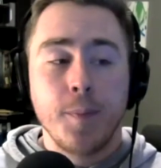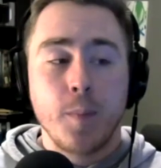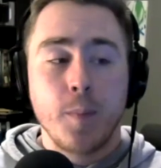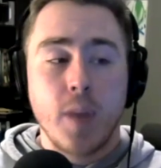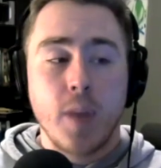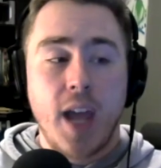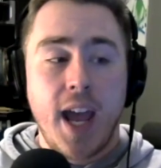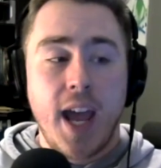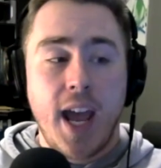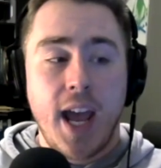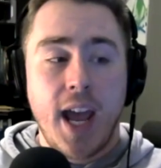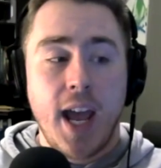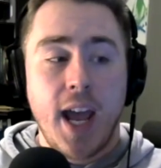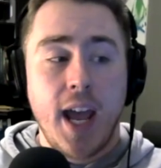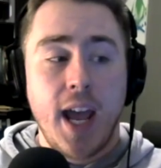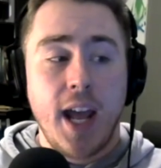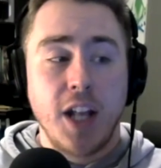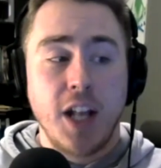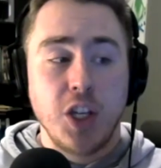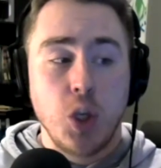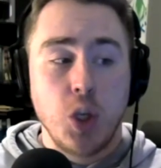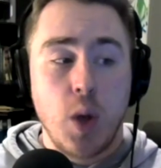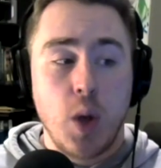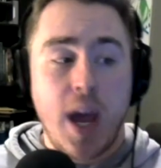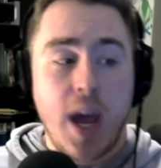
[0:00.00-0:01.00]
and
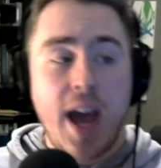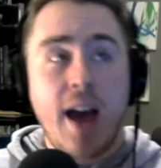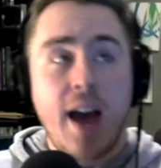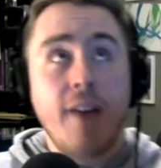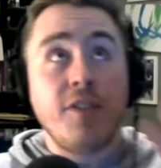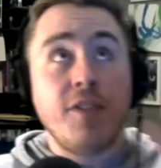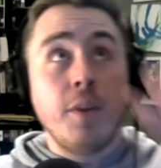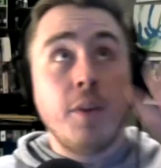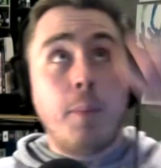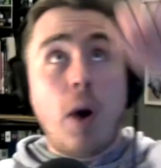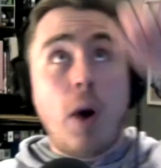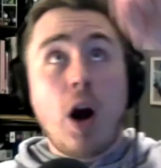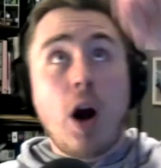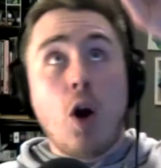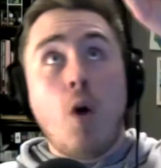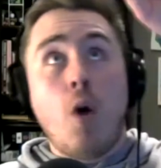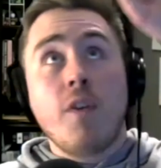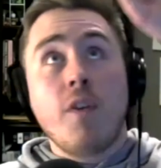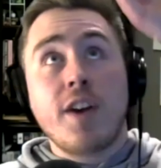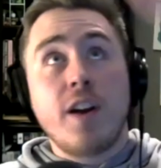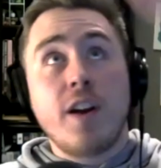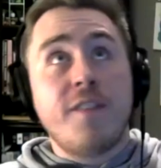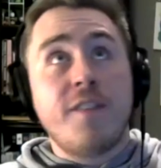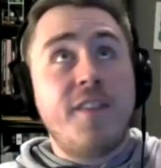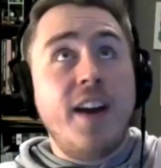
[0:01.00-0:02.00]
you have the bar over
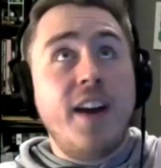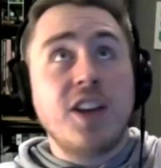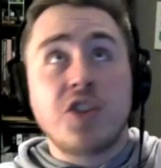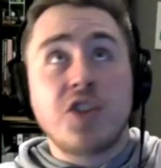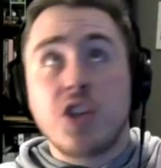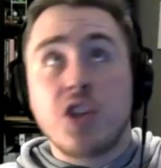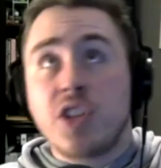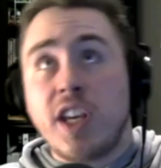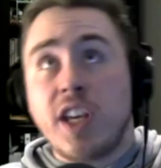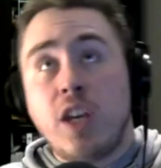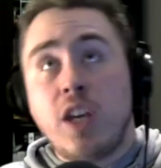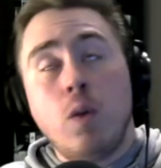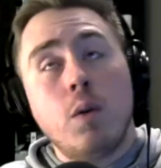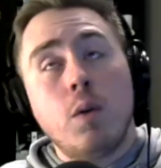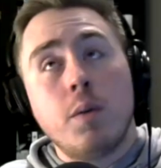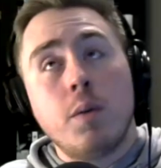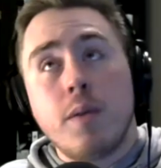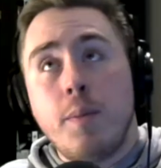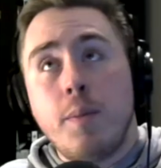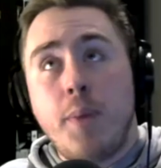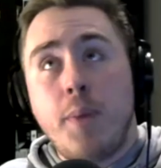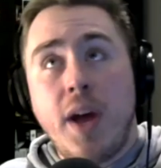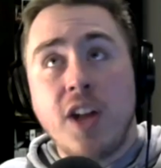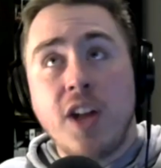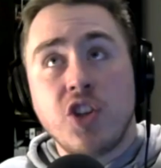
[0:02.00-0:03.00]
your face, just like you would with a
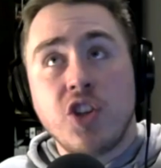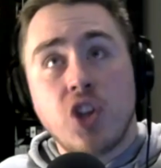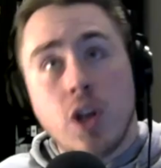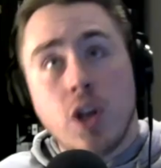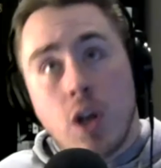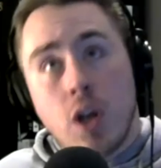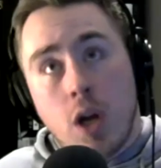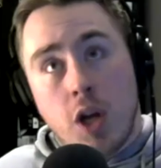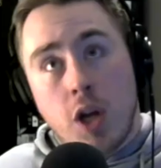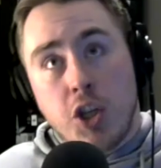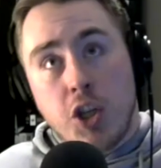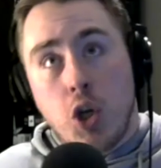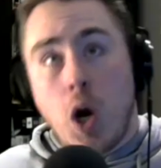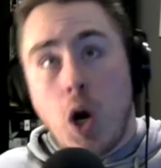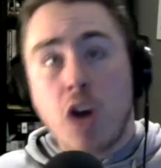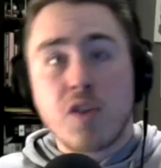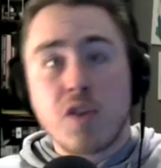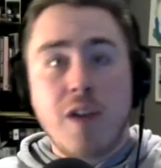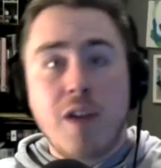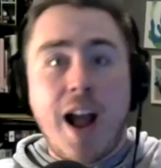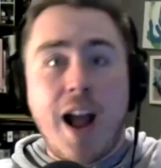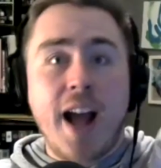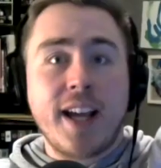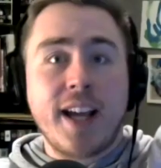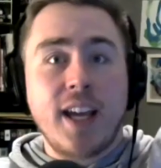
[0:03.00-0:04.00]
bench. You
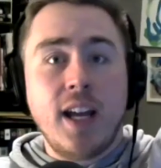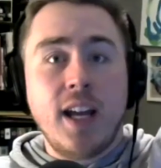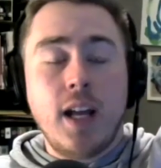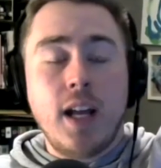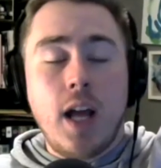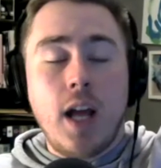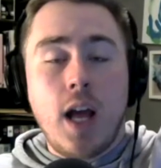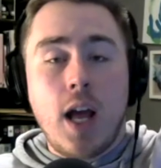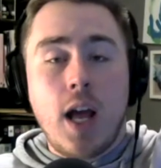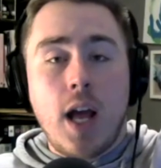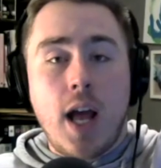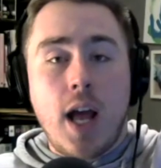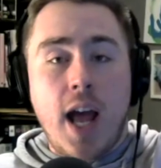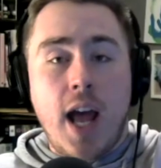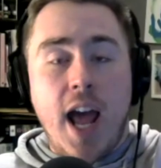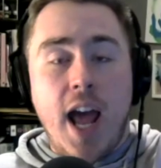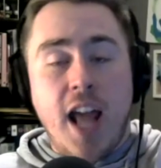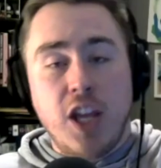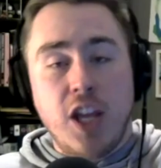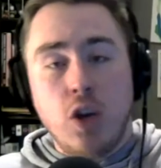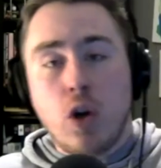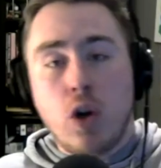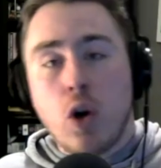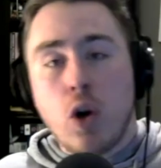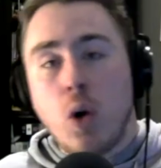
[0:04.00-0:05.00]
unrack it, and
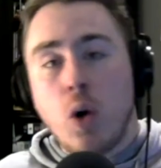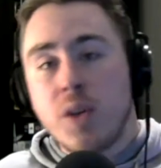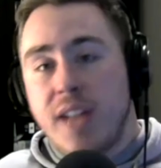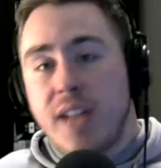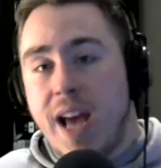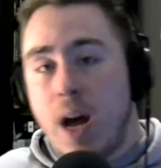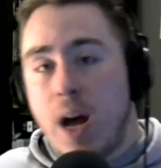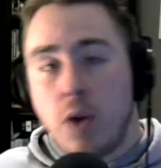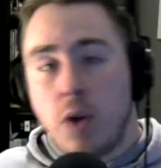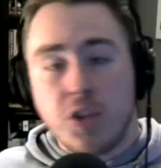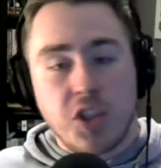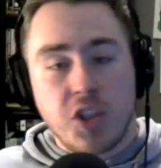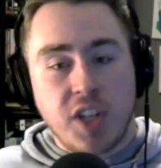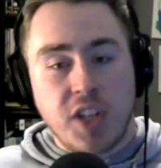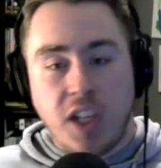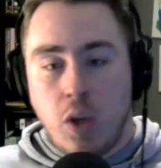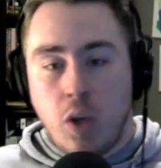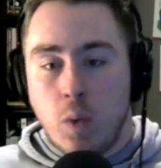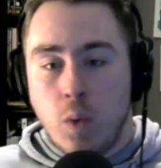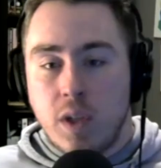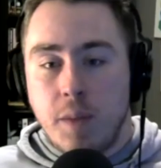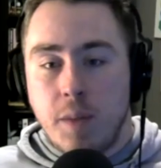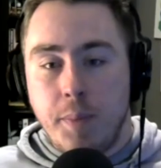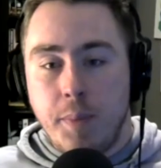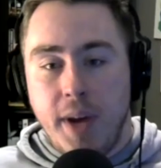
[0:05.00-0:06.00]
you go down just like you
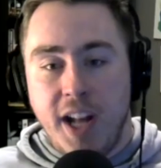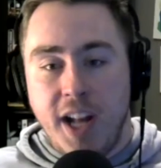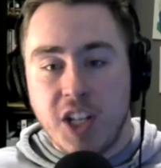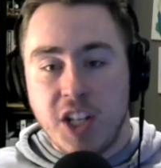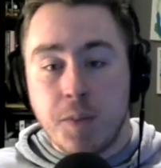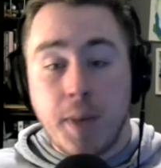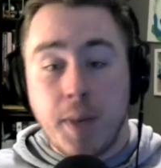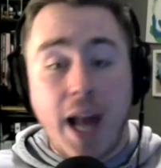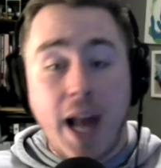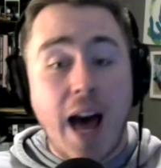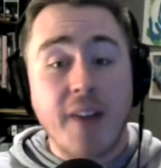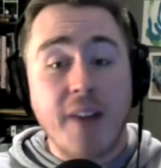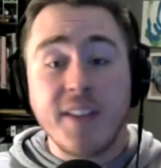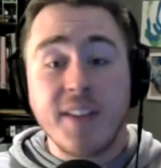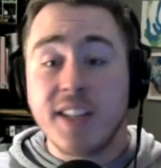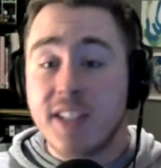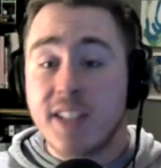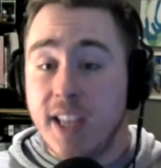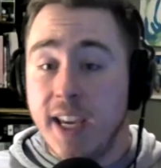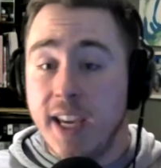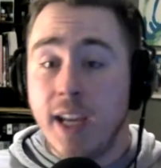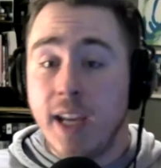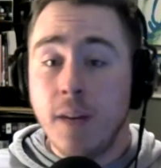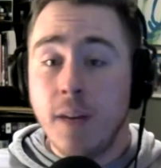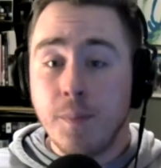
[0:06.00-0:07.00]
would the bench. But
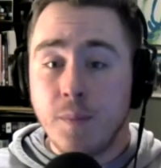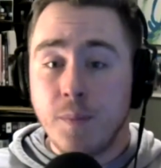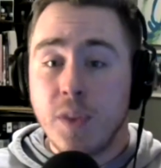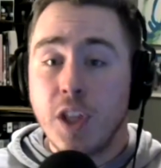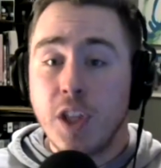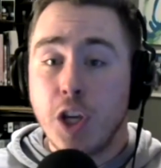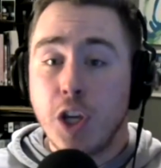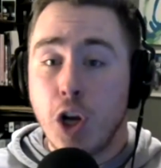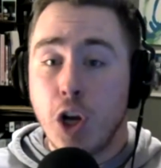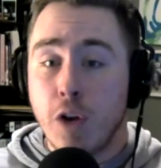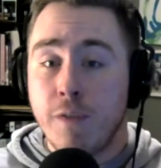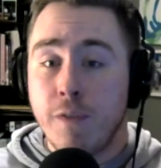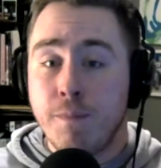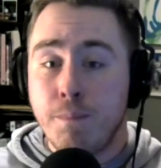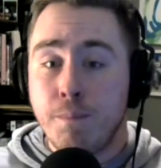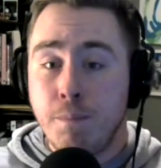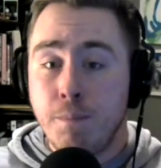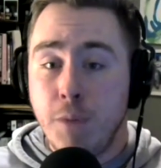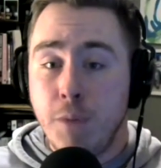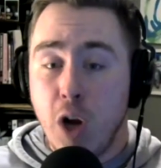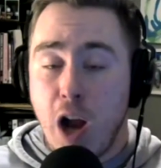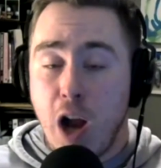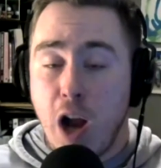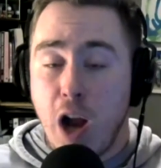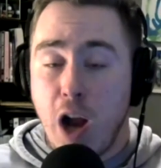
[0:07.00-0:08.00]
obviously, your
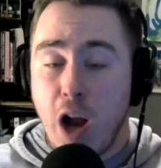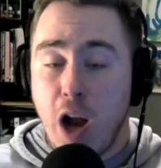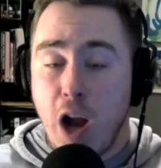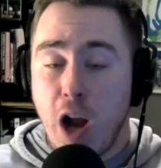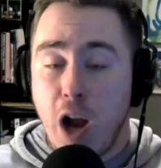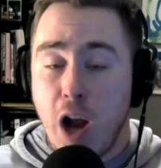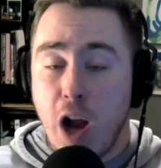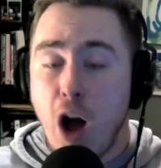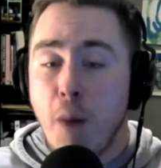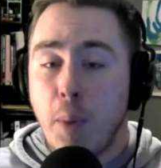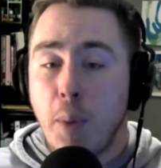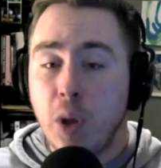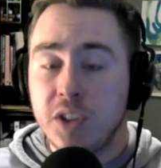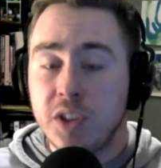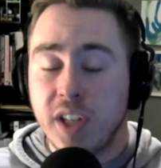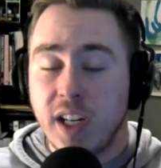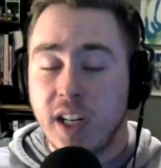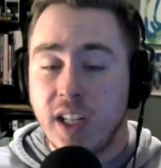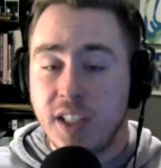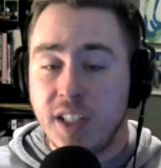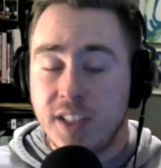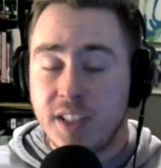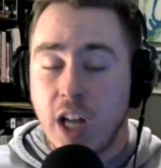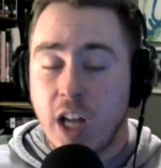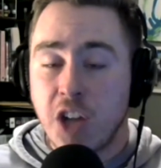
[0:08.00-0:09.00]
elbows are
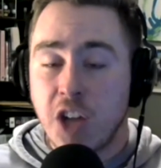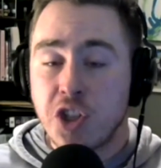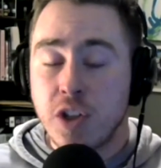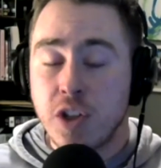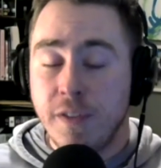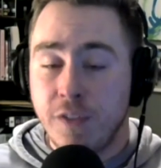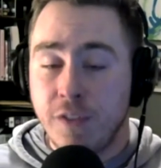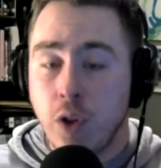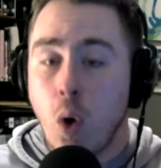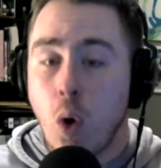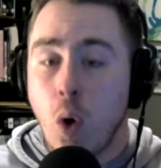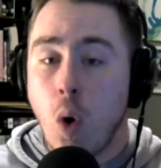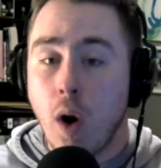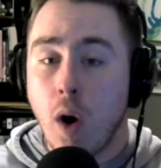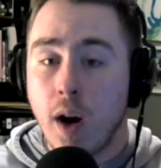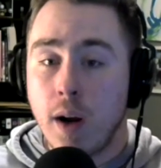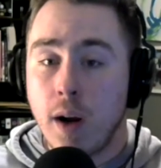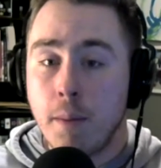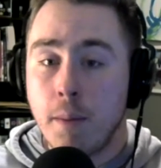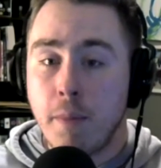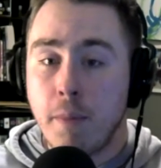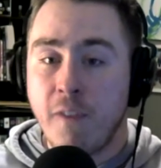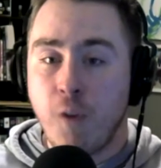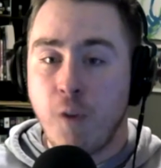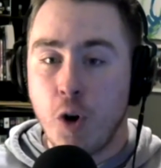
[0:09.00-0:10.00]
going to touch the floor
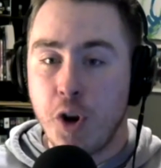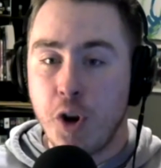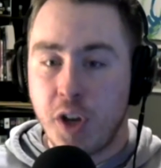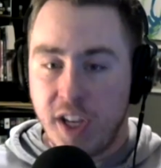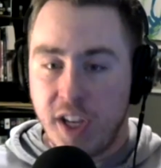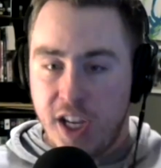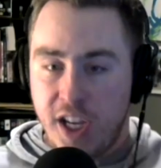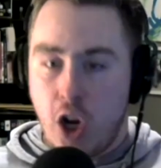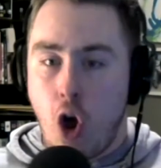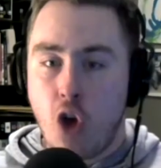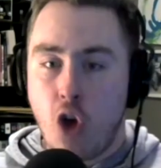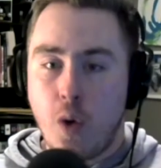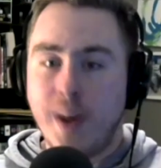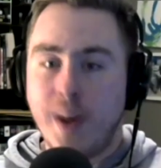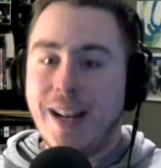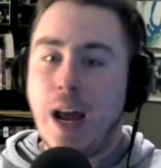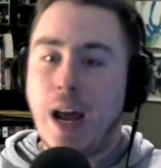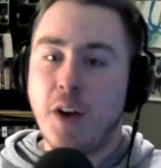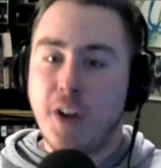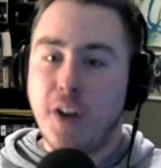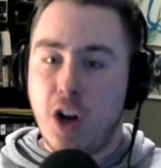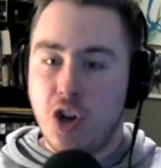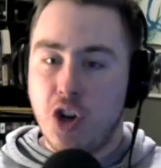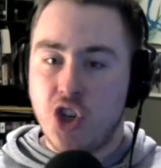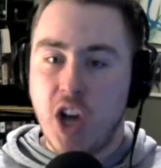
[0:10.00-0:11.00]
before you can get all the way down to your
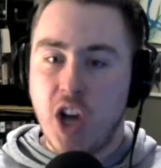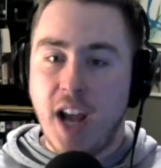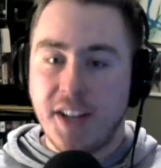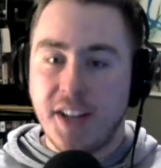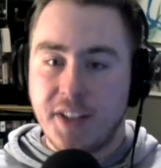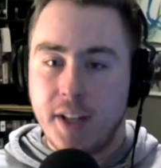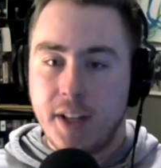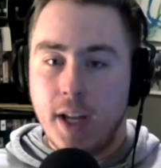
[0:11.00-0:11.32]
chest,